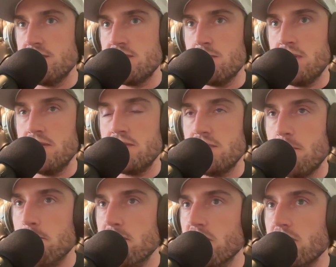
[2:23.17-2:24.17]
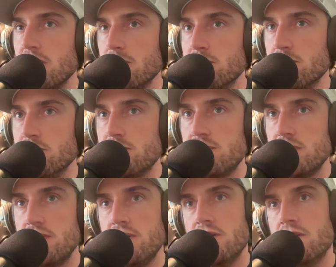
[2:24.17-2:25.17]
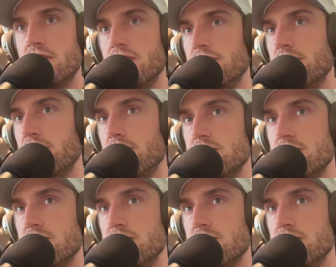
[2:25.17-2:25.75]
I mean, there's a million booths. There